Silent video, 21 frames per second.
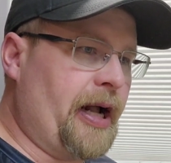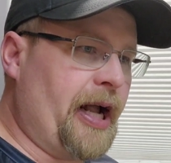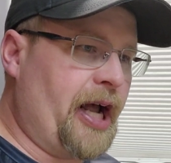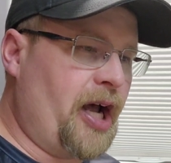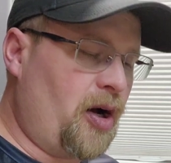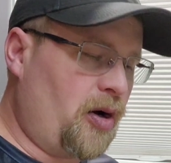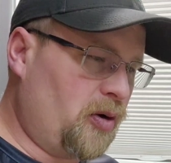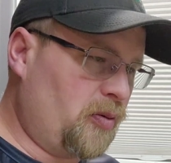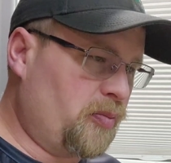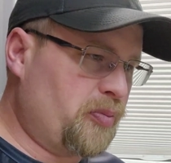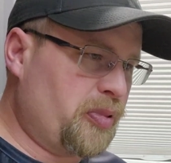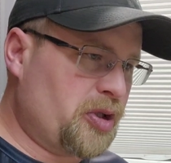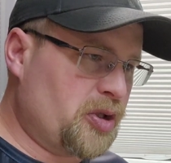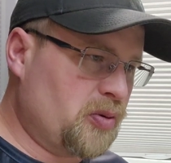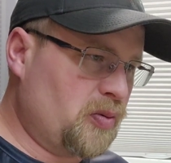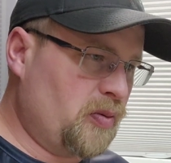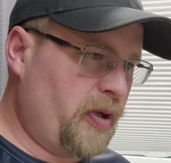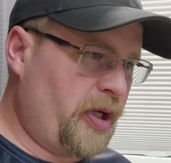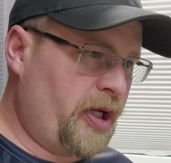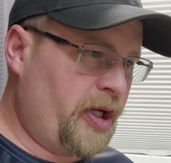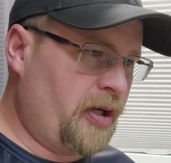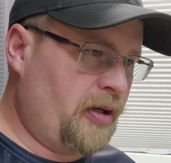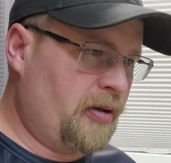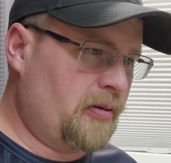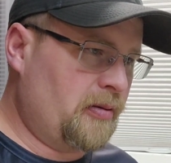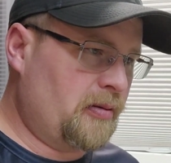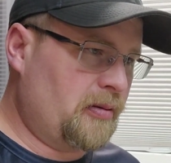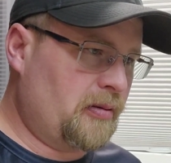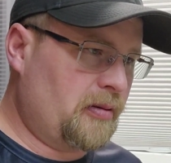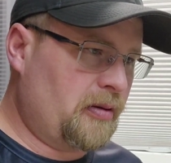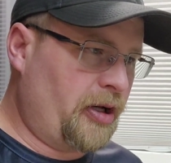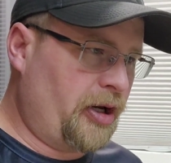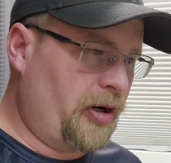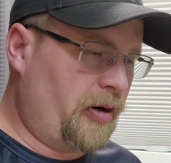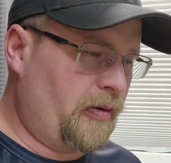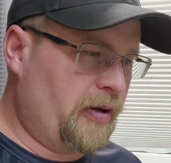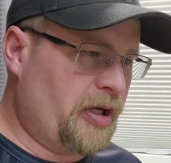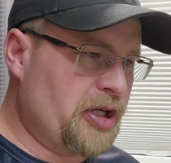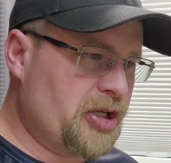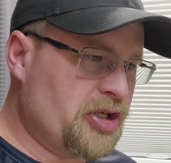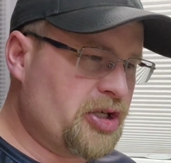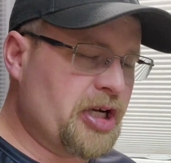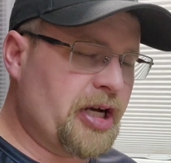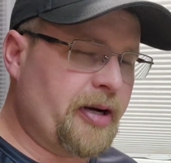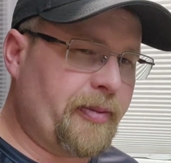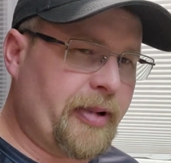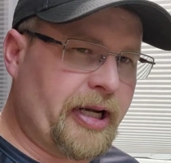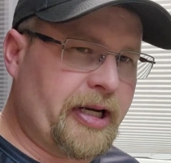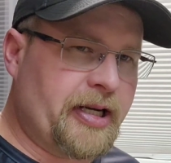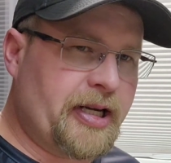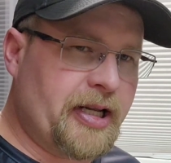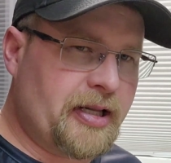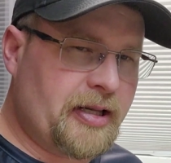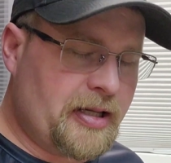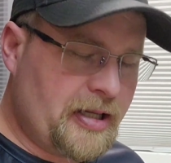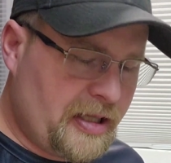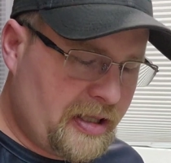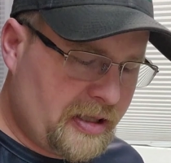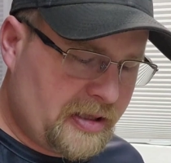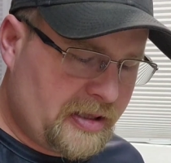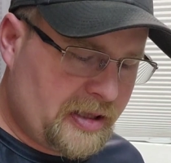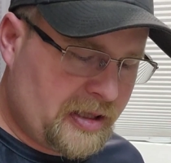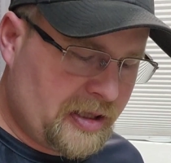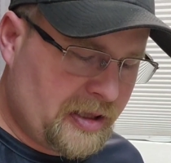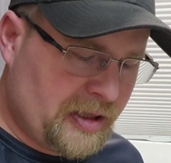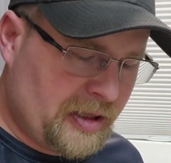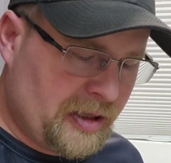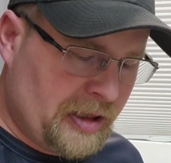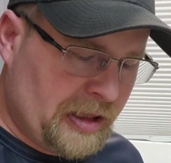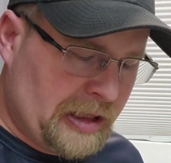out between, each time I did this.